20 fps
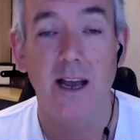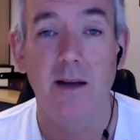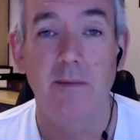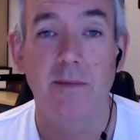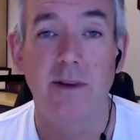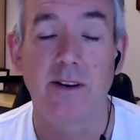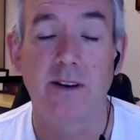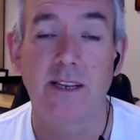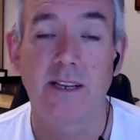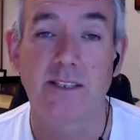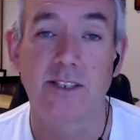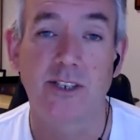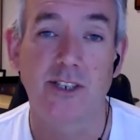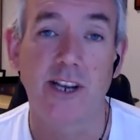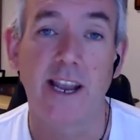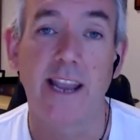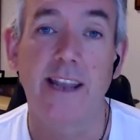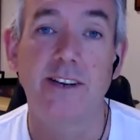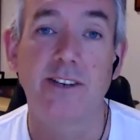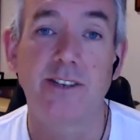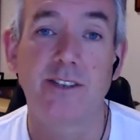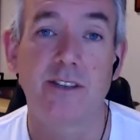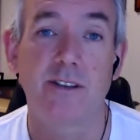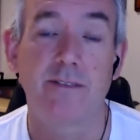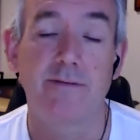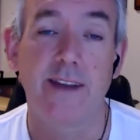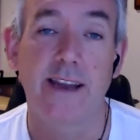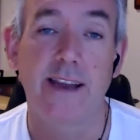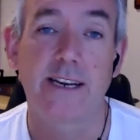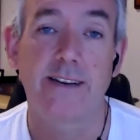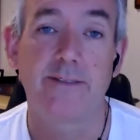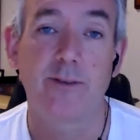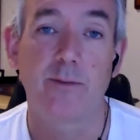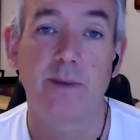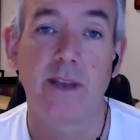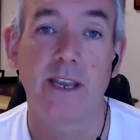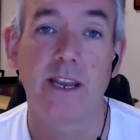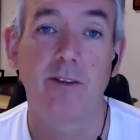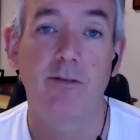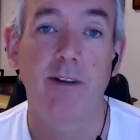It doesn't change the fact of it
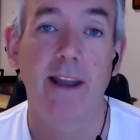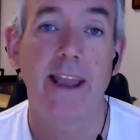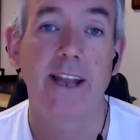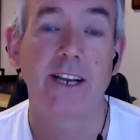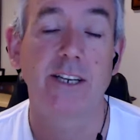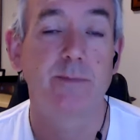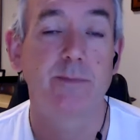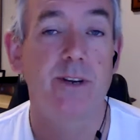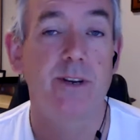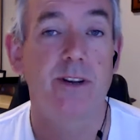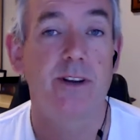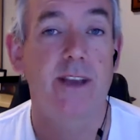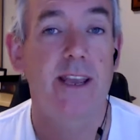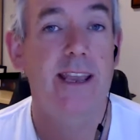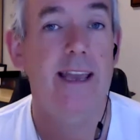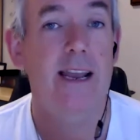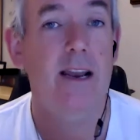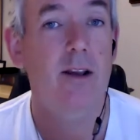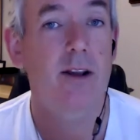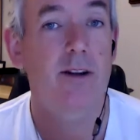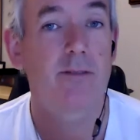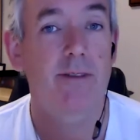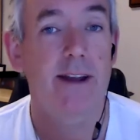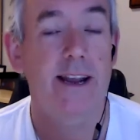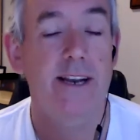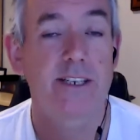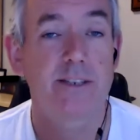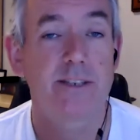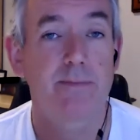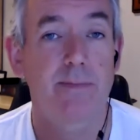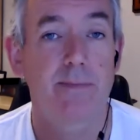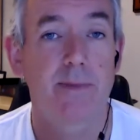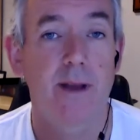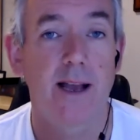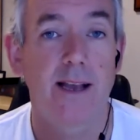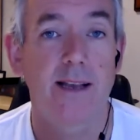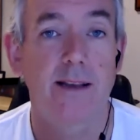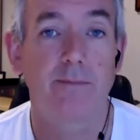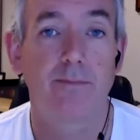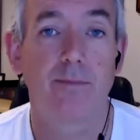being a ranch, but you can get a lot of ranch
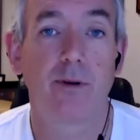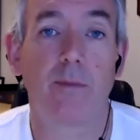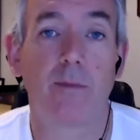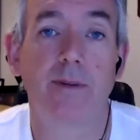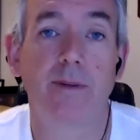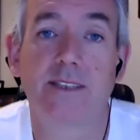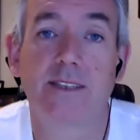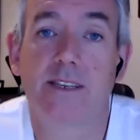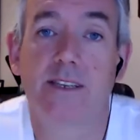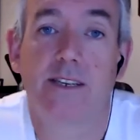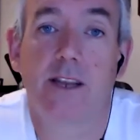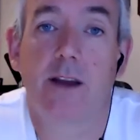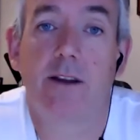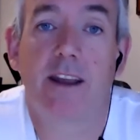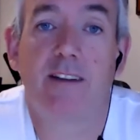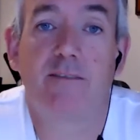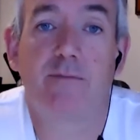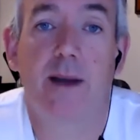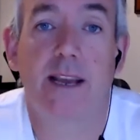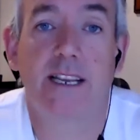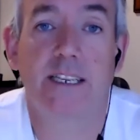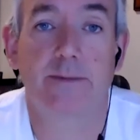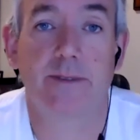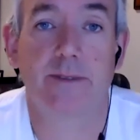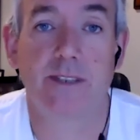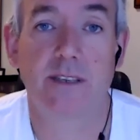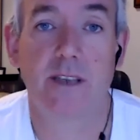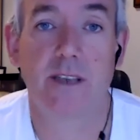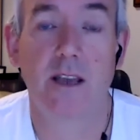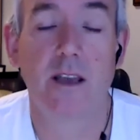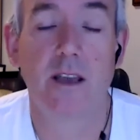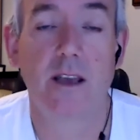properties that don't have basements.